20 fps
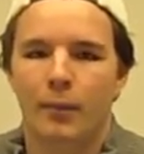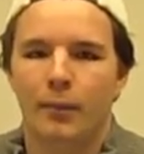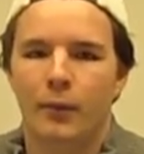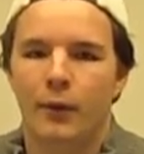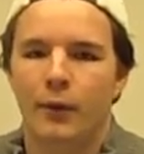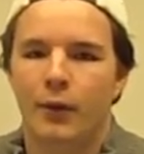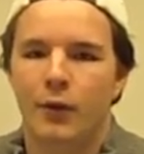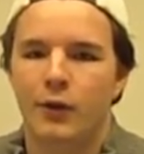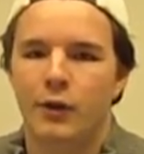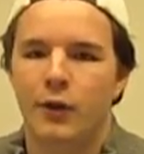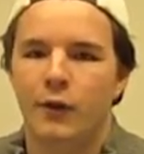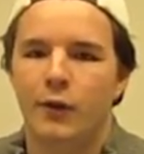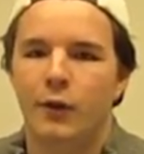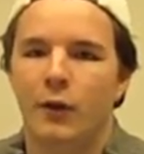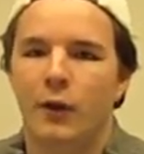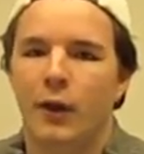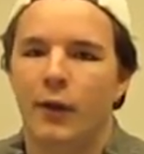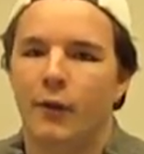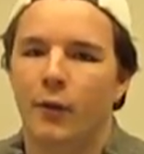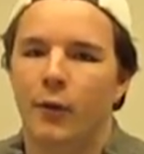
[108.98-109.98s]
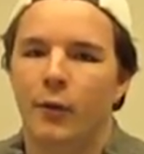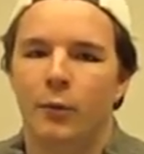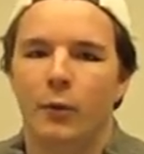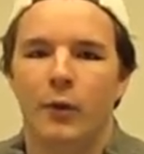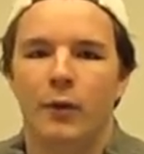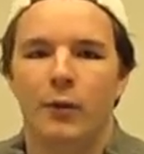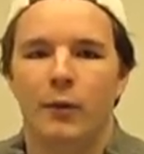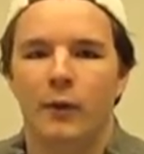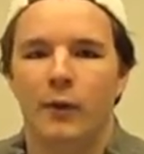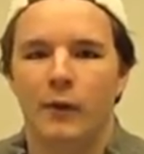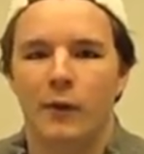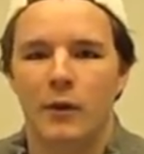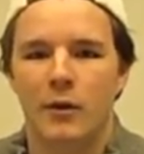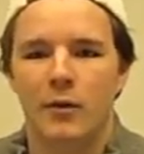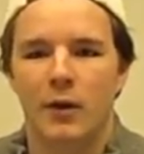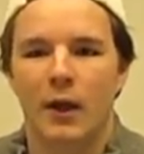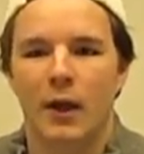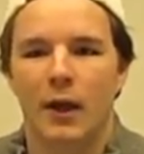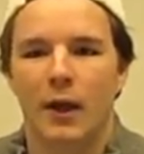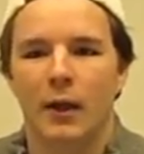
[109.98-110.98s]
So just utilize all the resources that
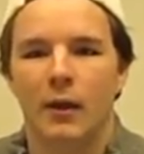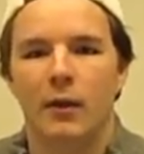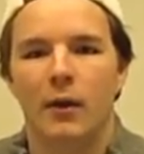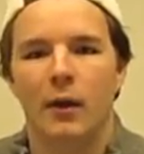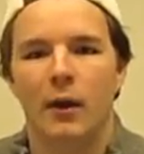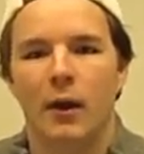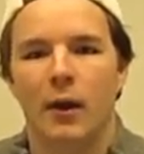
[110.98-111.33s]
you can.